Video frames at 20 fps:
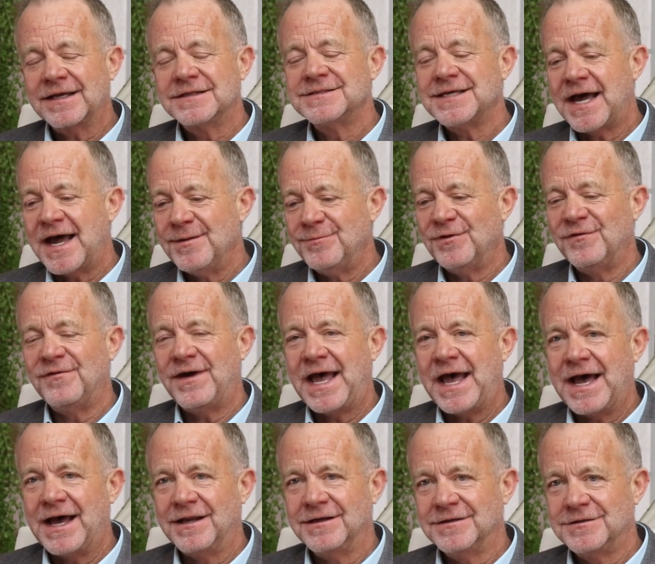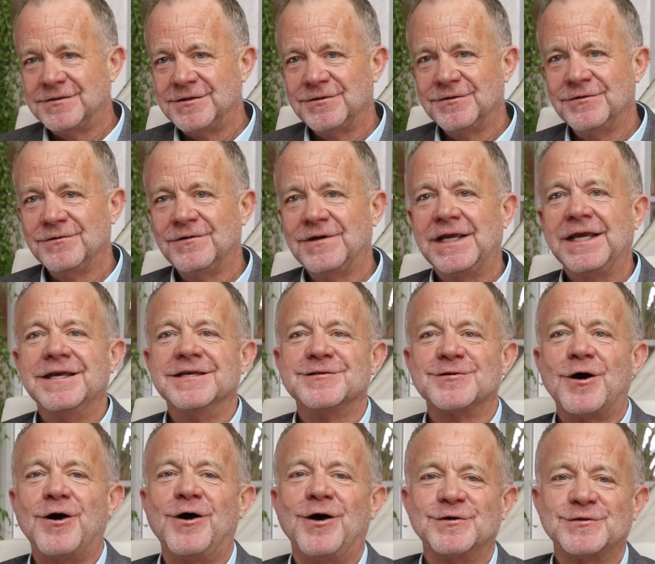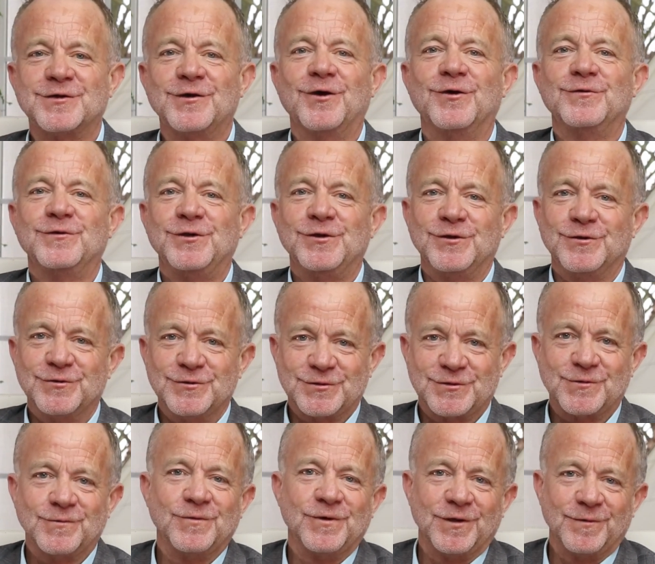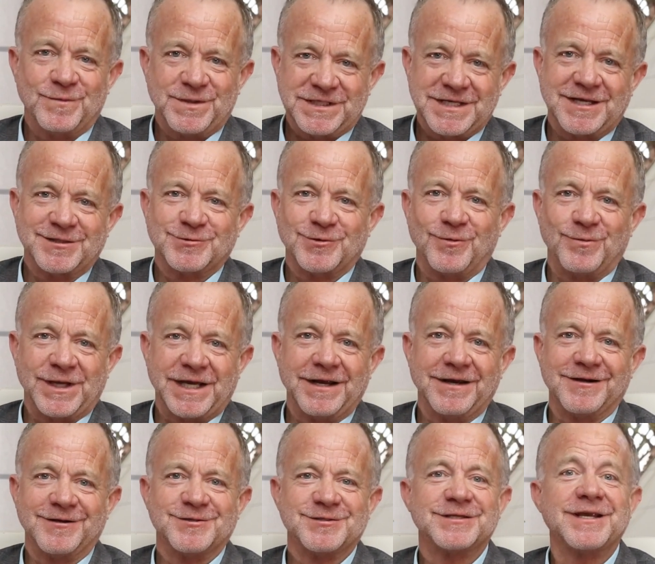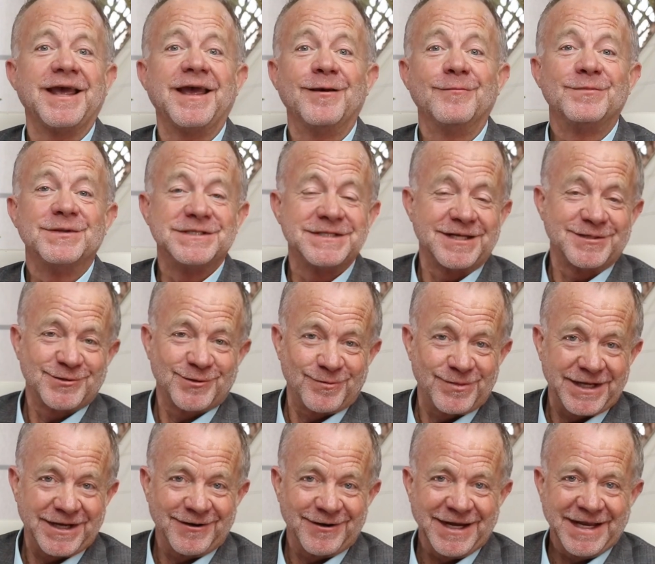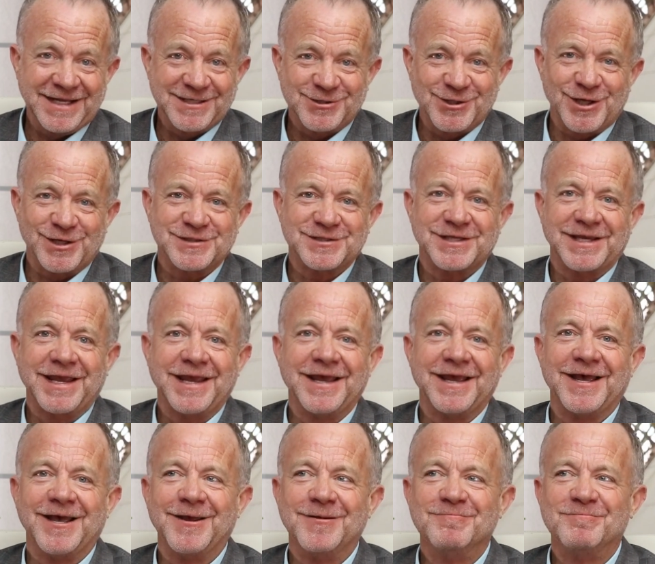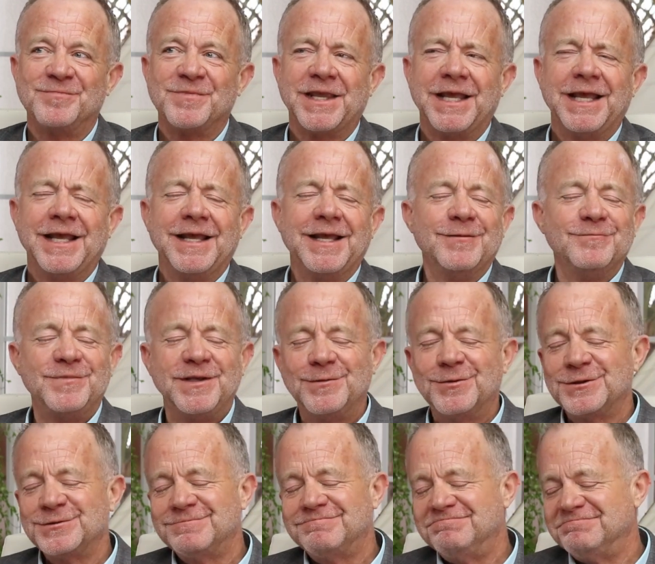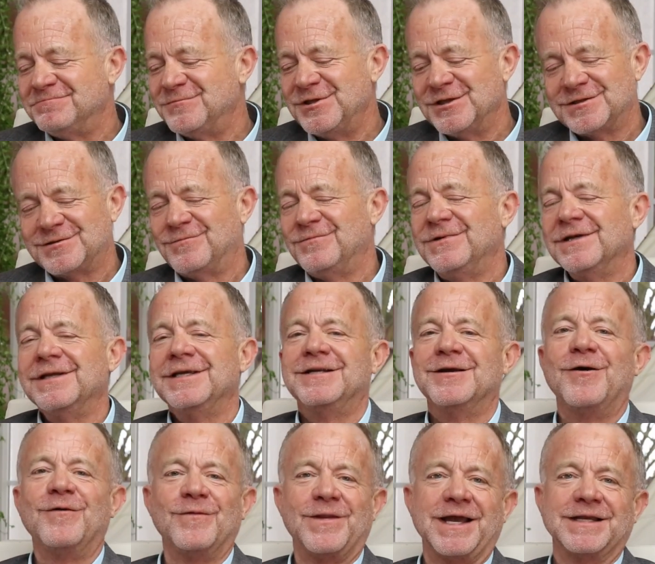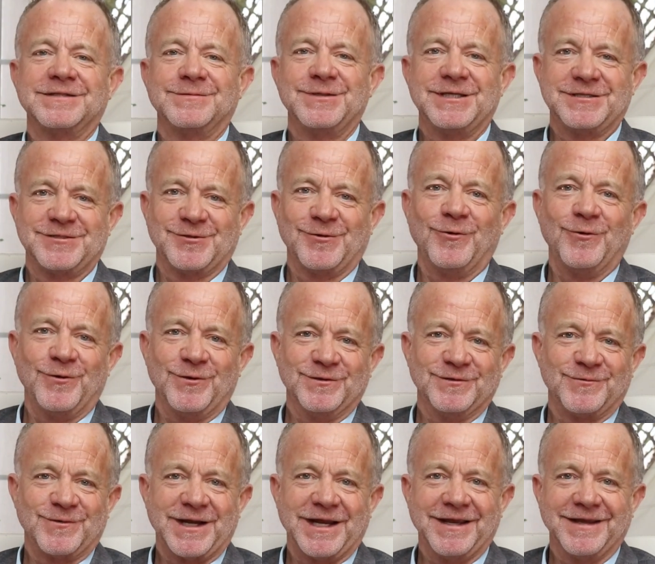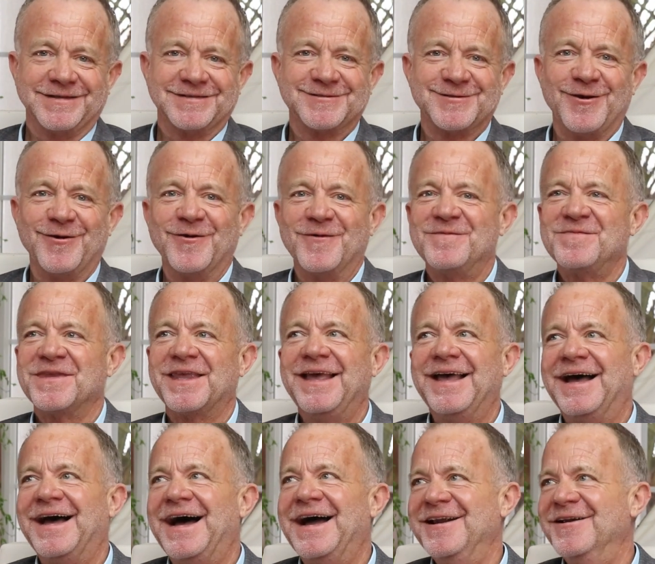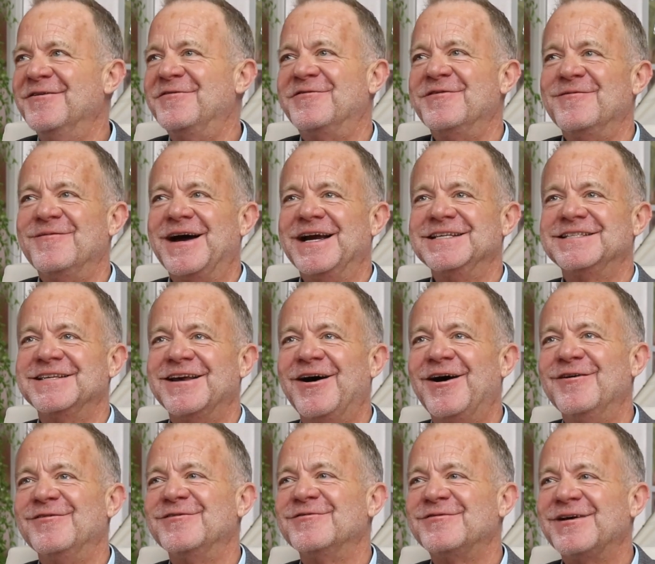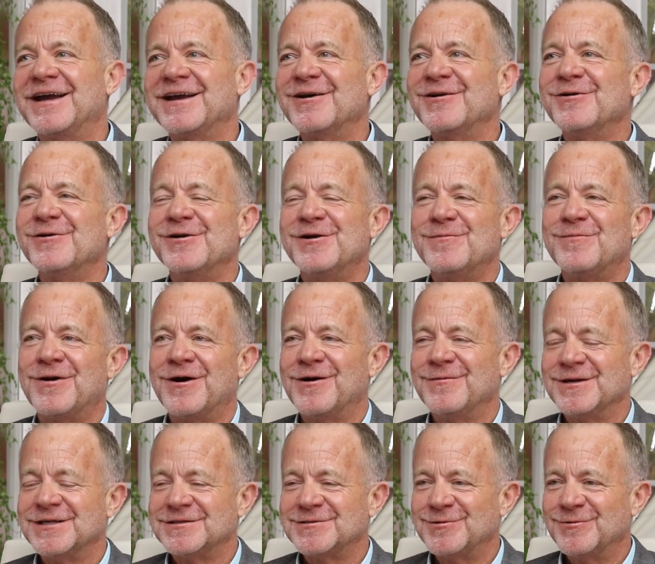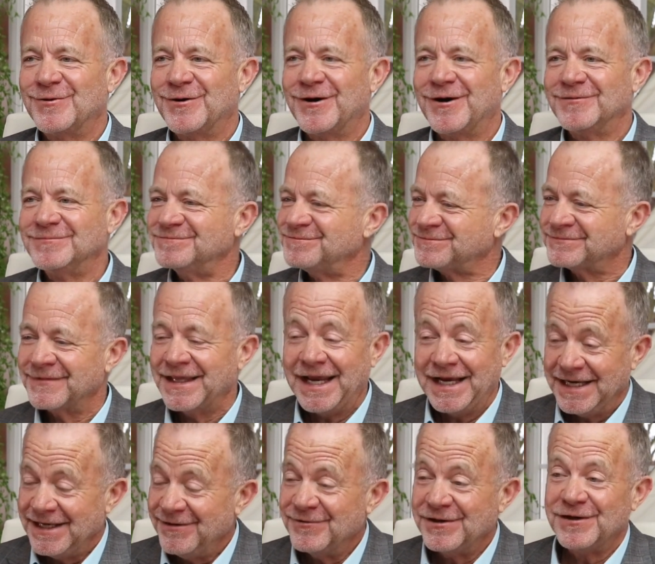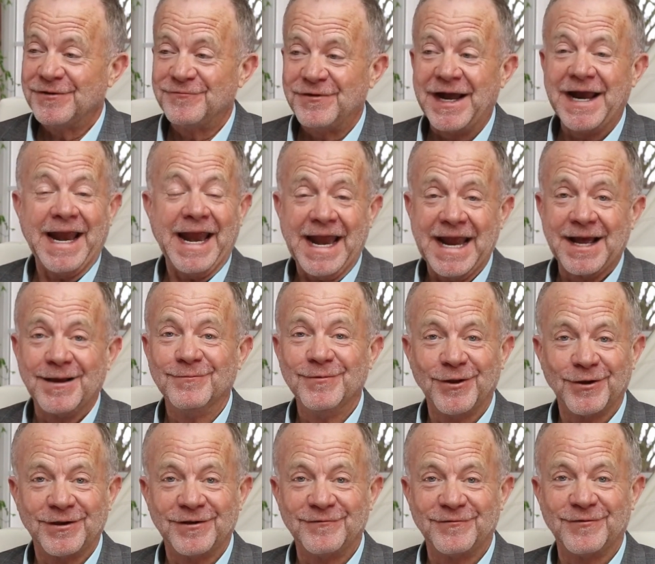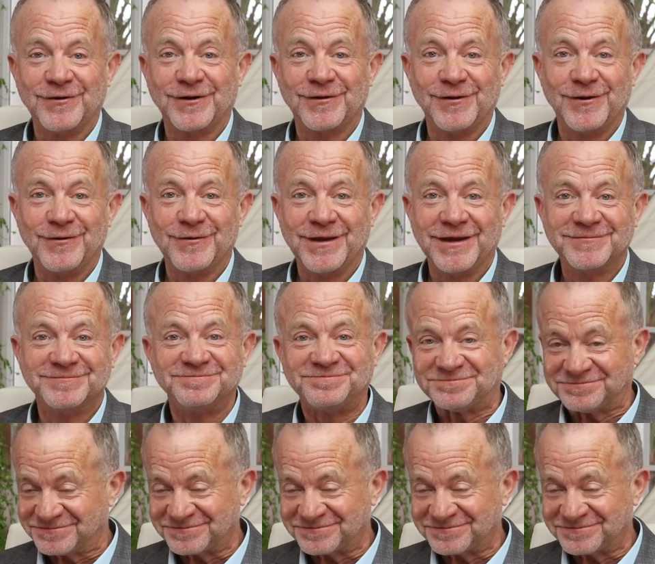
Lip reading: type of attitude is also used with potential buyers and potential buyer agents. And people just really don't like to be sold, right? So I know for myself, if I go to a department store, and even if I am looking for clothing,